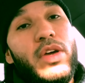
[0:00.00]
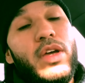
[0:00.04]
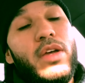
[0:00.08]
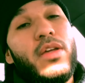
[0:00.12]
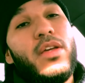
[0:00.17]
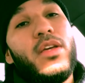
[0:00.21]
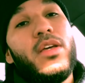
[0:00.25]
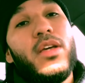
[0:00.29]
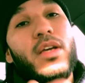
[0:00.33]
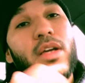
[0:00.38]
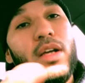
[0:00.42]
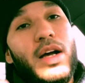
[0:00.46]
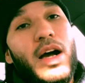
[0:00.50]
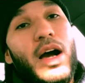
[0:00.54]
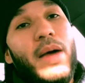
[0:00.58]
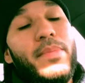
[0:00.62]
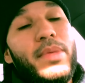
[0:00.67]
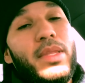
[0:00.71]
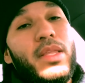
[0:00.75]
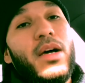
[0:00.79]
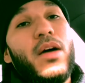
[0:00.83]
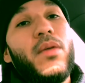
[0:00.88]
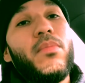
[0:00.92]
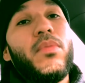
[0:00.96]
it,
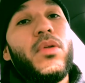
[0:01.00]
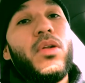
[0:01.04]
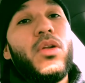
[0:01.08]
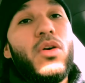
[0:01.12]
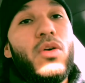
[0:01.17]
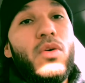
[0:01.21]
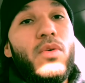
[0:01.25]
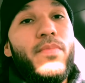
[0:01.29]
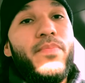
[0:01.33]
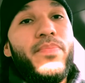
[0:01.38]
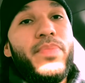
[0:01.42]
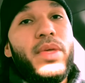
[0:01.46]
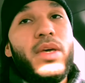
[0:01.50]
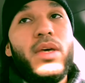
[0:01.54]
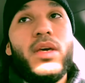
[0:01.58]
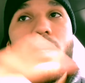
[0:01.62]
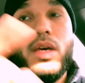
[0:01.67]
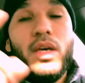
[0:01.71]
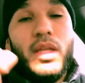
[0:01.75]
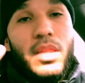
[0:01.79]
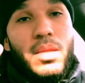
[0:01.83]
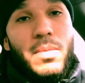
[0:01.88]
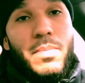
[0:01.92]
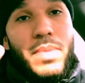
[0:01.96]
comment down below,
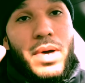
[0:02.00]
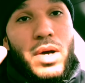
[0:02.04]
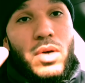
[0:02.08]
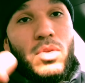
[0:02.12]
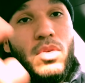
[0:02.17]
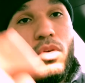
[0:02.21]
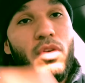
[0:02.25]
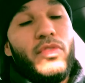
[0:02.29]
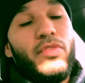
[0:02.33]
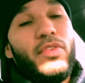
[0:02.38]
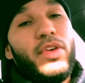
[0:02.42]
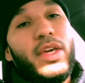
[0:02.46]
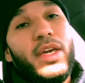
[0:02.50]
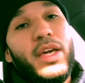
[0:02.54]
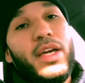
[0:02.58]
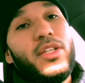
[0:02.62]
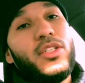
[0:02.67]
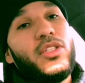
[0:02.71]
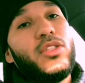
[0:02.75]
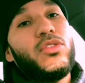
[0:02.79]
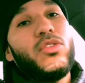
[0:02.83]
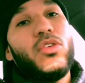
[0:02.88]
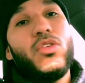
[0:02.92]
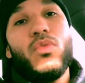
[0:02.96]
hit the bell
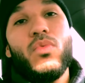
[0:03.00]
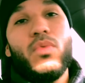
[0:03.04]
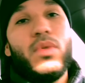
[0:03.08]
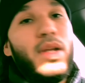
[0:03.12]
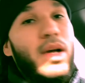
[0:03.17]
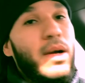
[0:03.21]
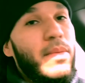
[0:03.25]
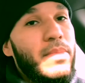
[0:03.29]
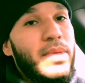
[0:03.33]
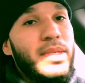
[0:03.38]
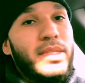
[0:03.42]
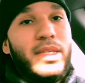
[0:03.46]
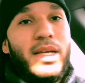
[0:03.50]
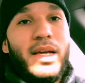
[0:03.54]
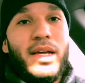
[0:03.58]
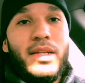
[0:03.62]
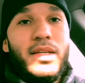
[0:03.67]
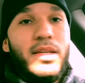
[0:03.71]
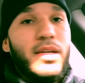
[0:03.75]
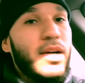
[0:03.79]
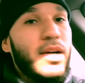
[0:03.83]
notification so you will not miss any